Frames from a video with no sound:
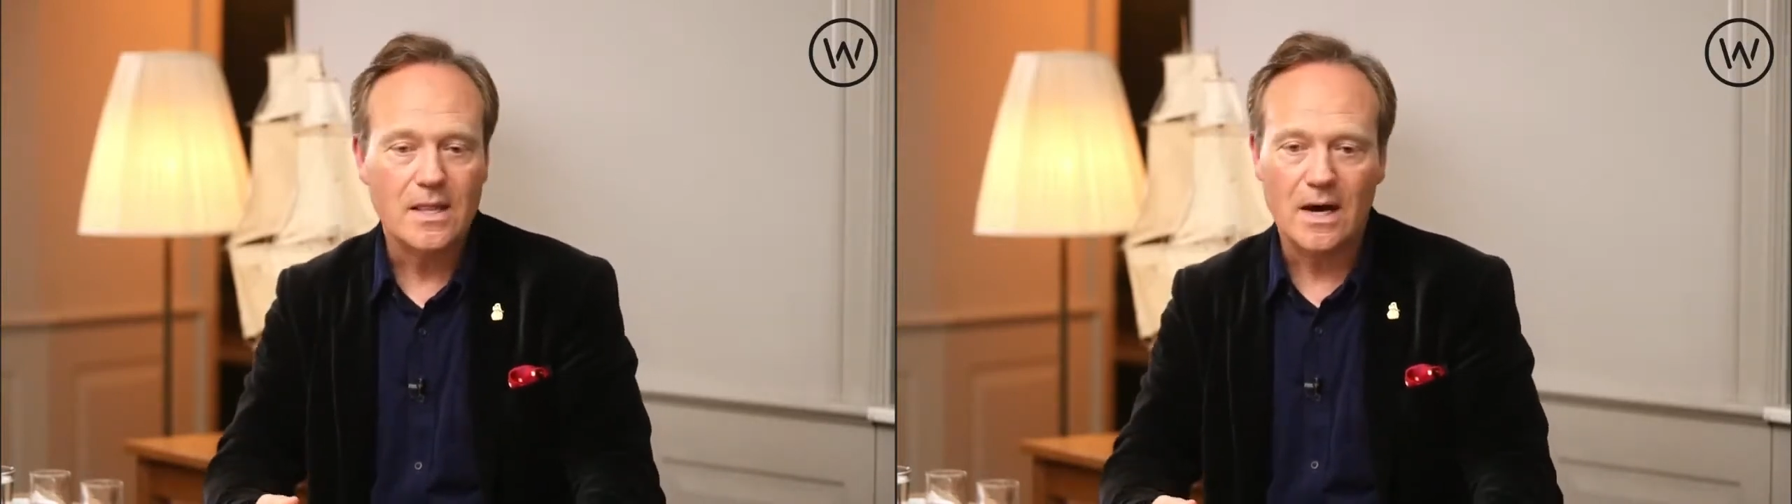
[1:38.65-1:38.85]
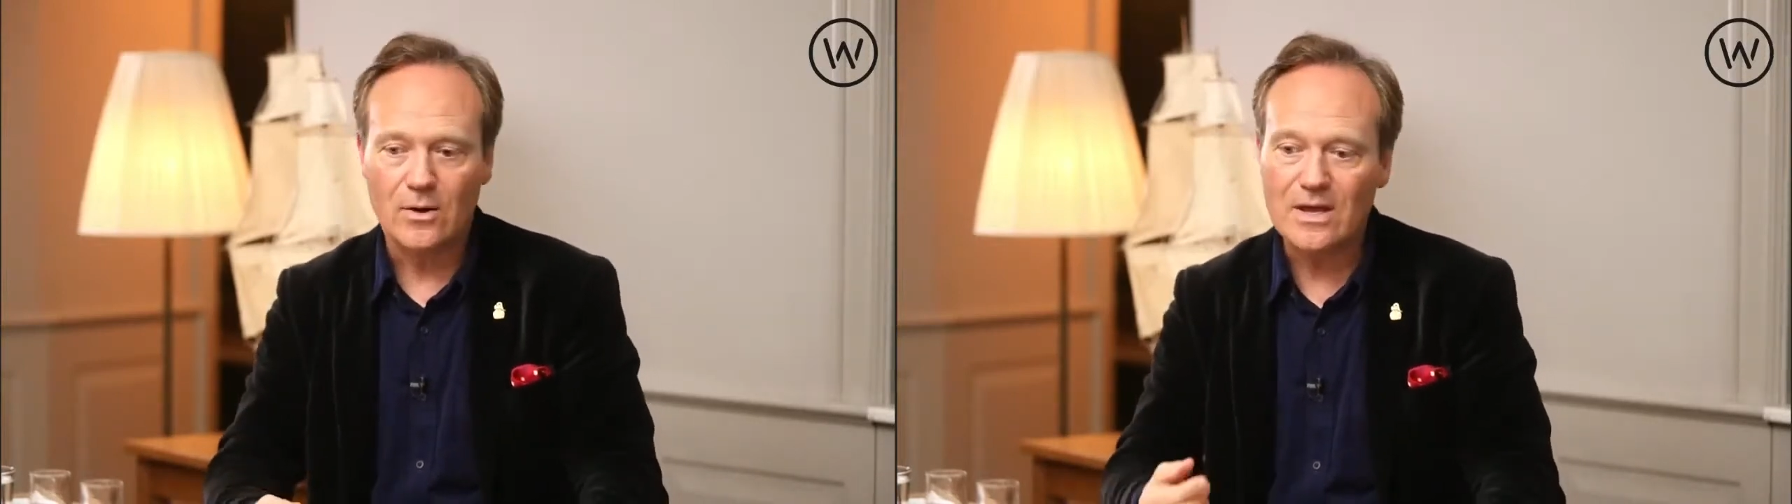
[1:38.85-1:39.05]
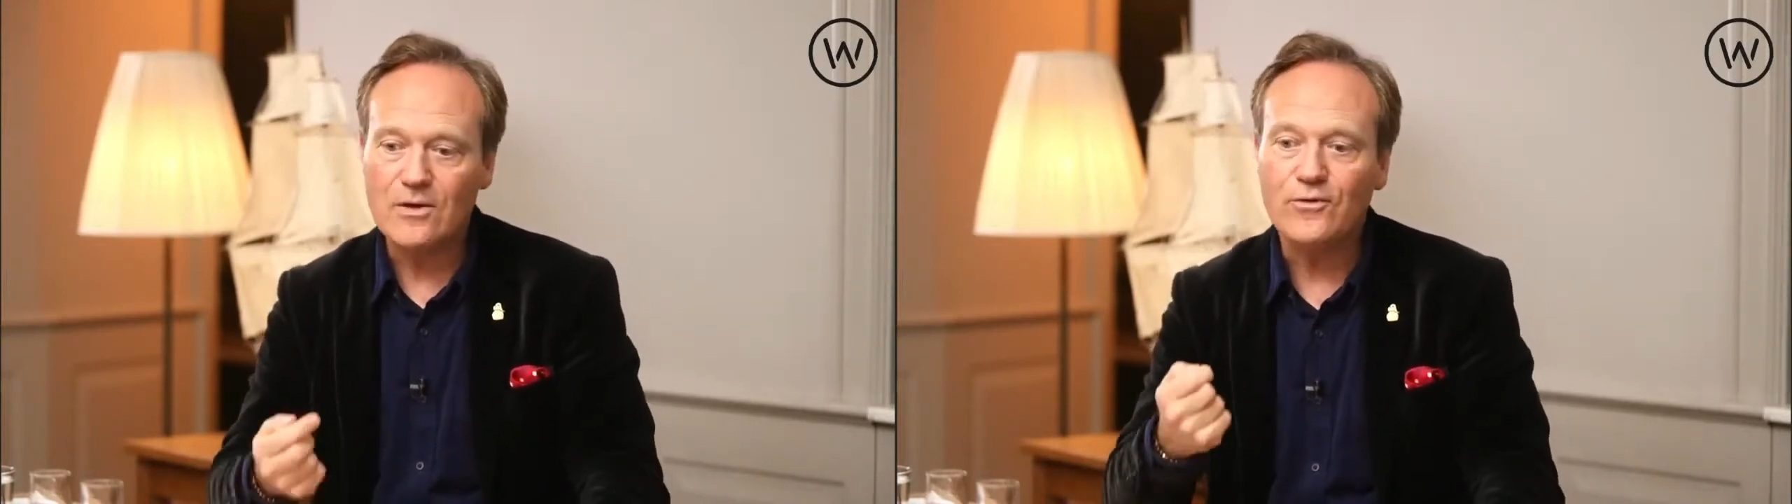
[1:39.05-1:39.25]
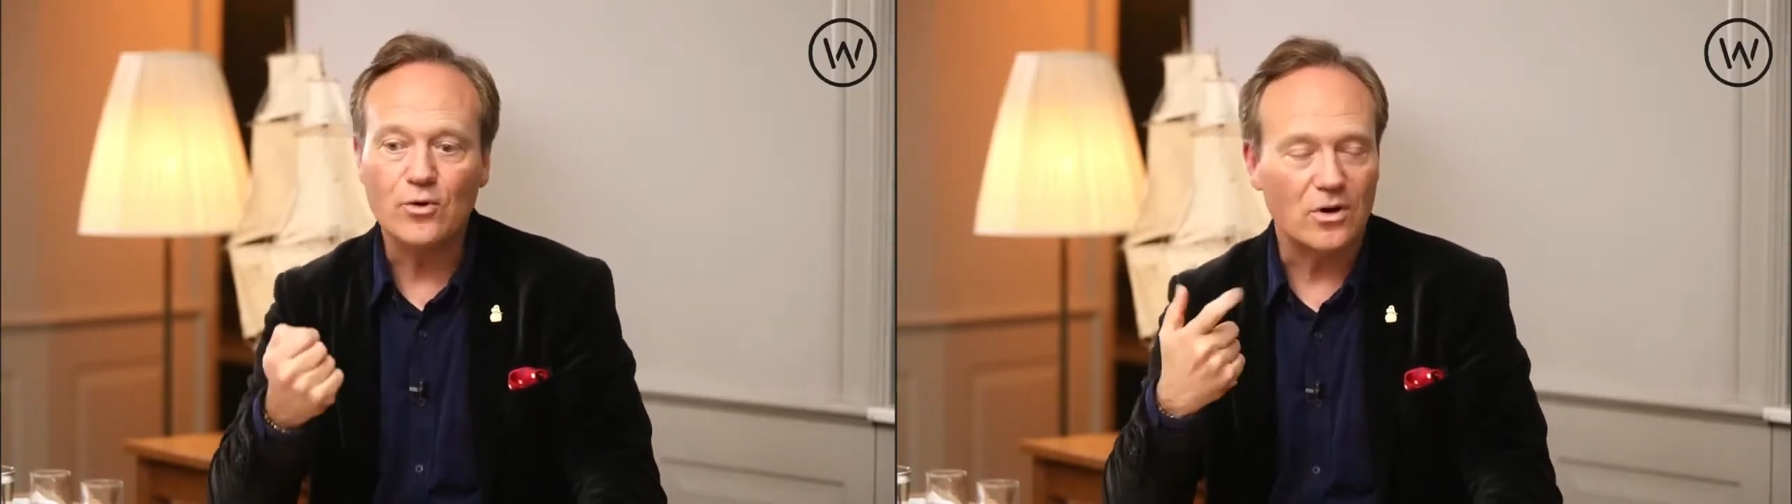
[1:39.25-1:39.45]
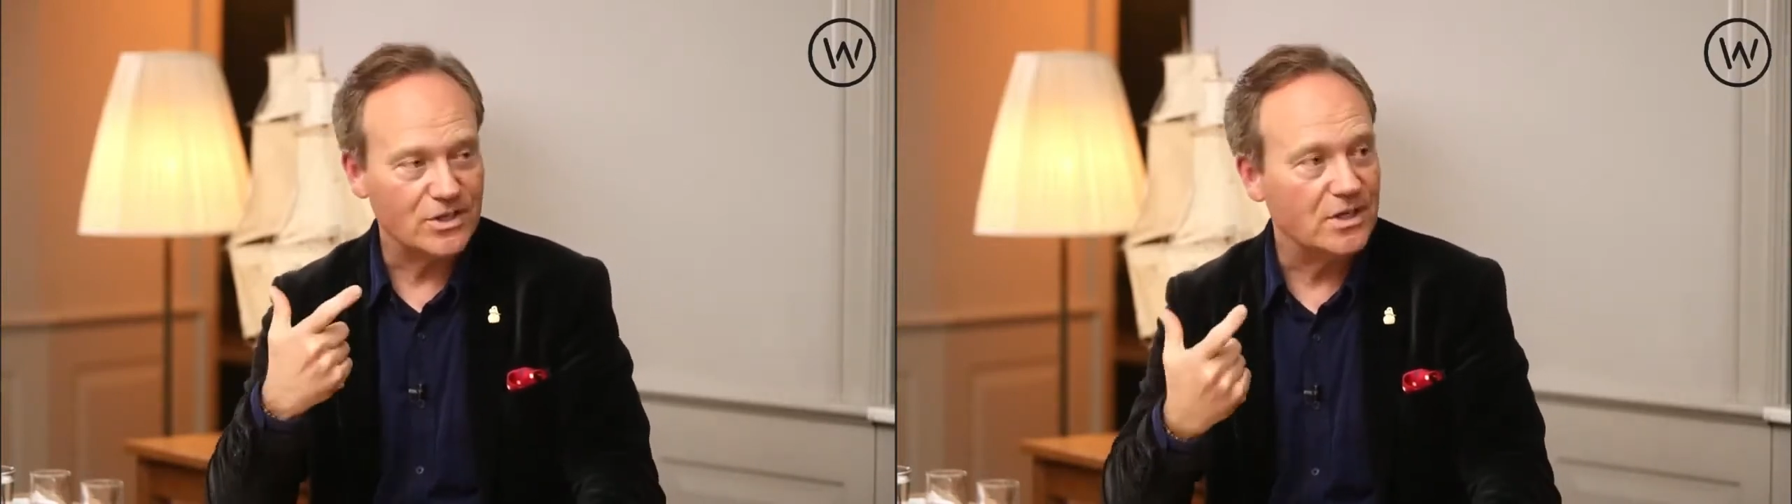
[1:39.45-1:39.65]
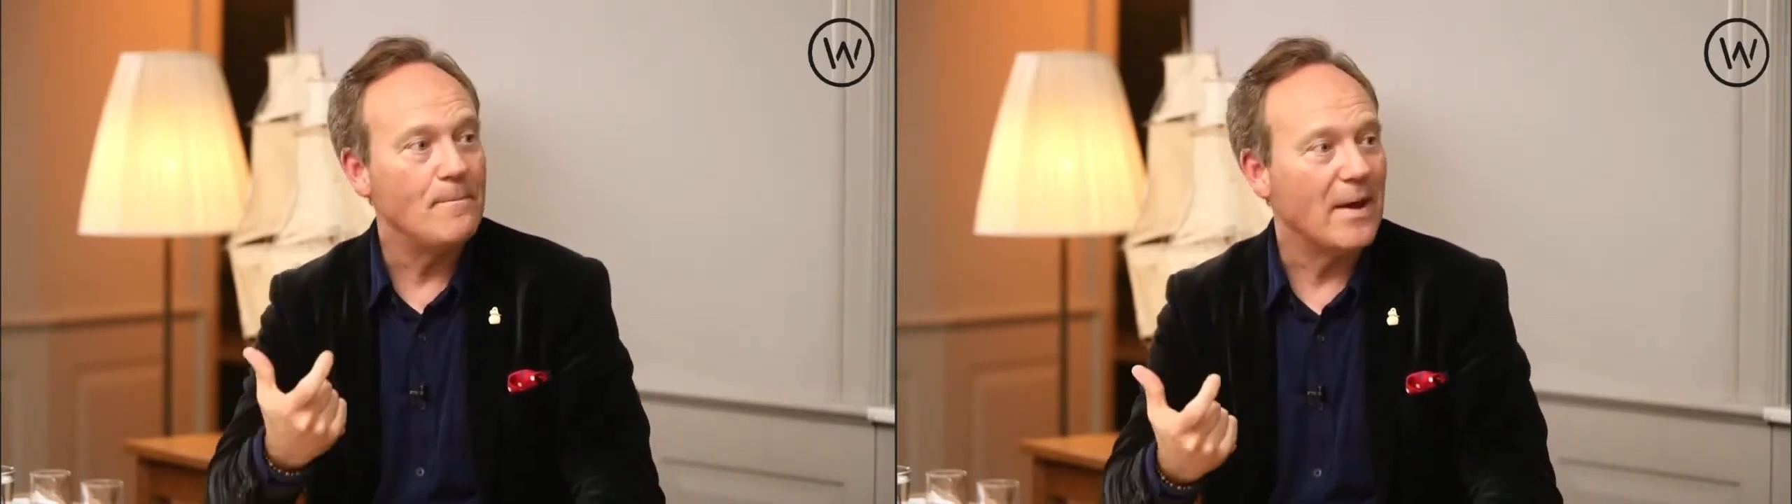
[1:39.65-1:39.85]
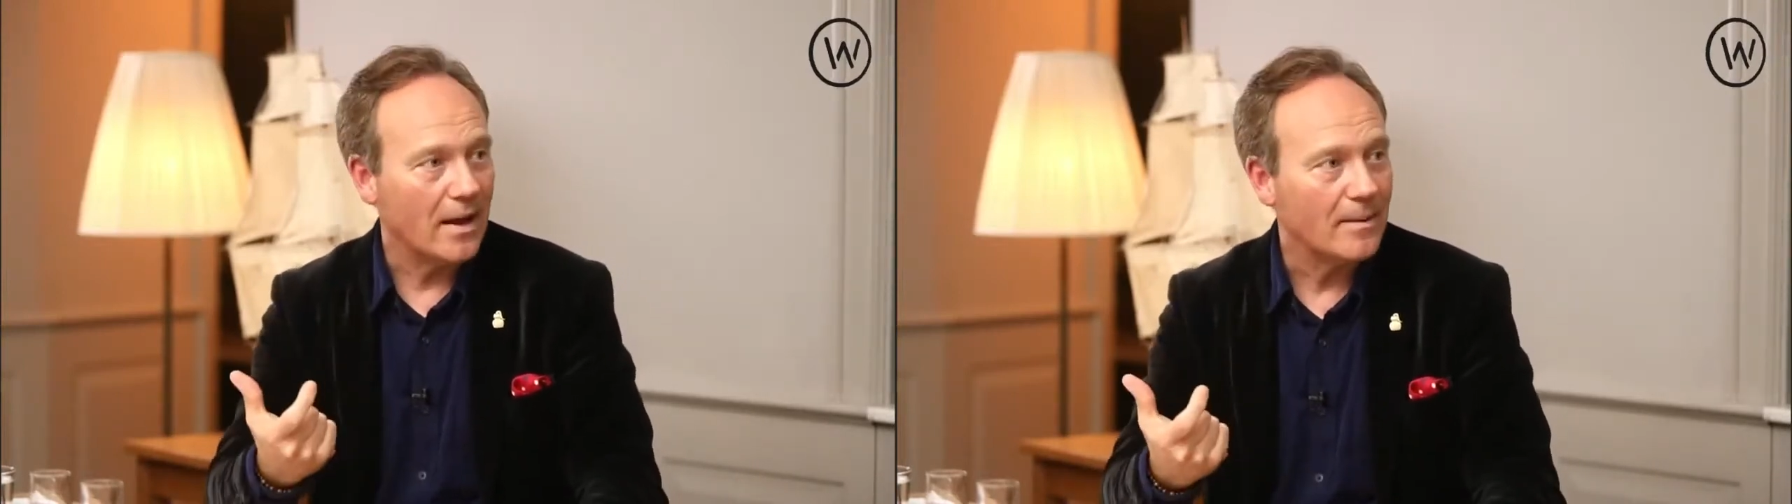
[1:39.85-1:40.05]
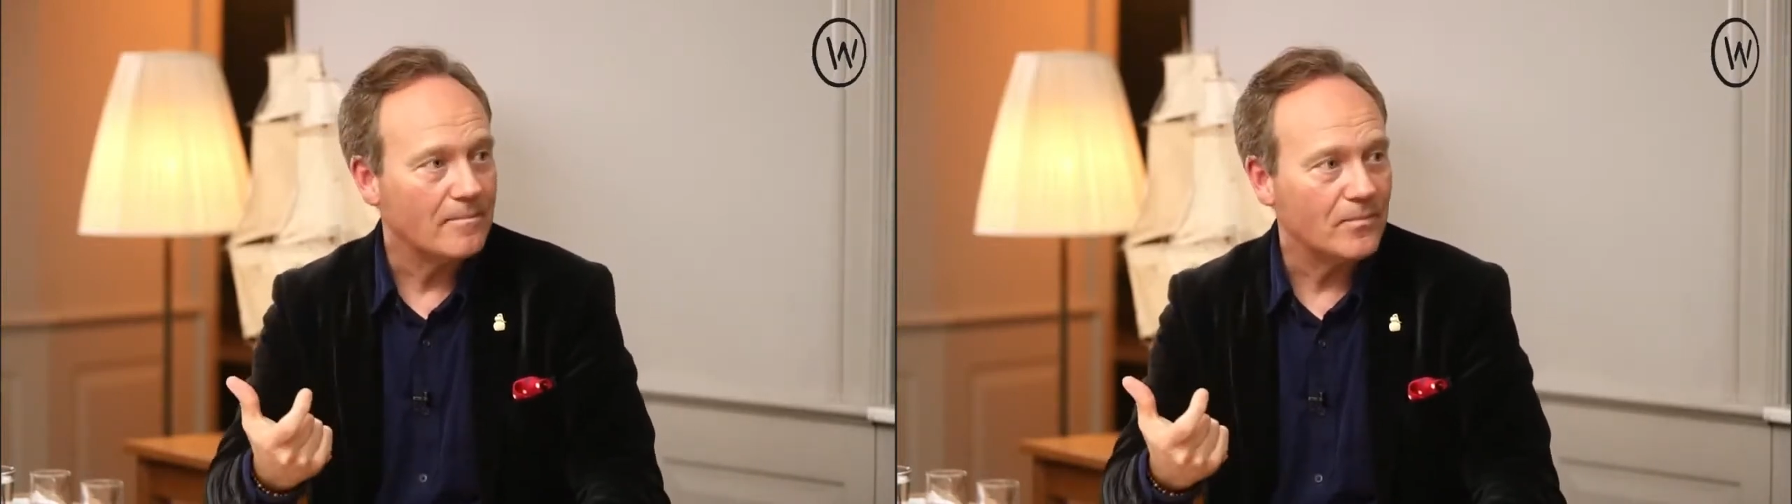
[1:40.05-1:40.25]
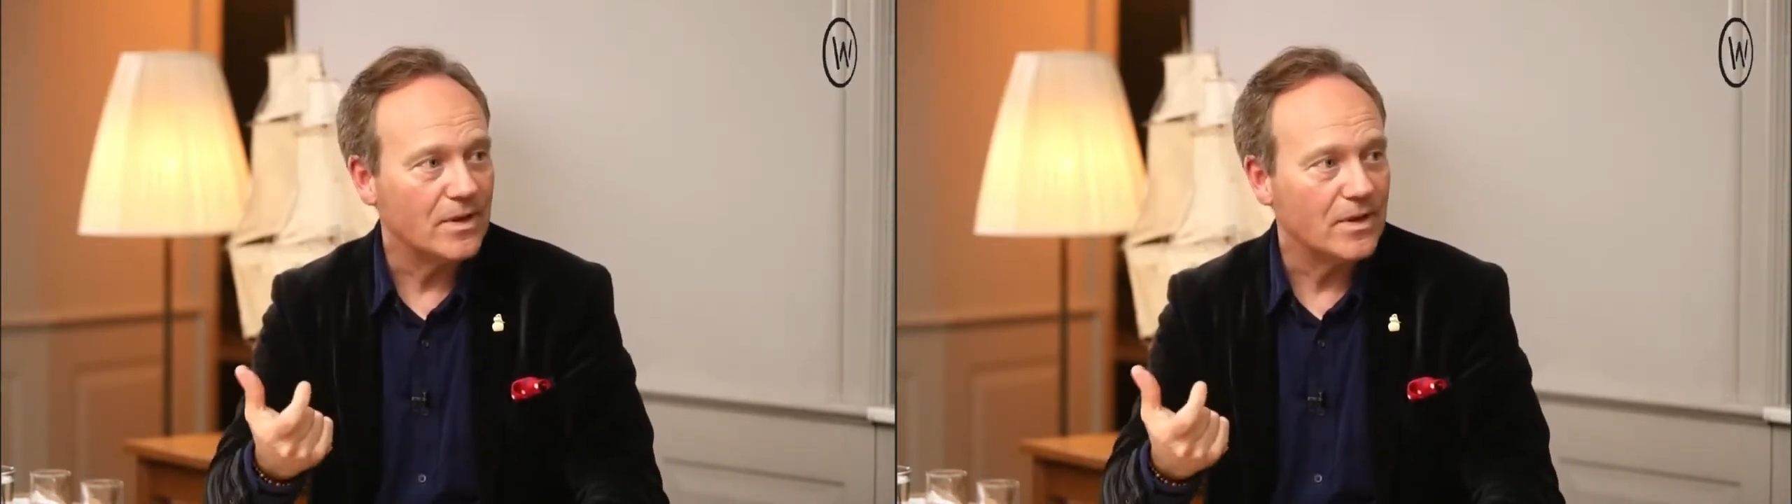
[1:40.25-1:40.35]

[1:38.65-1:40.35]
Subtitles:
Now, if you are sipping,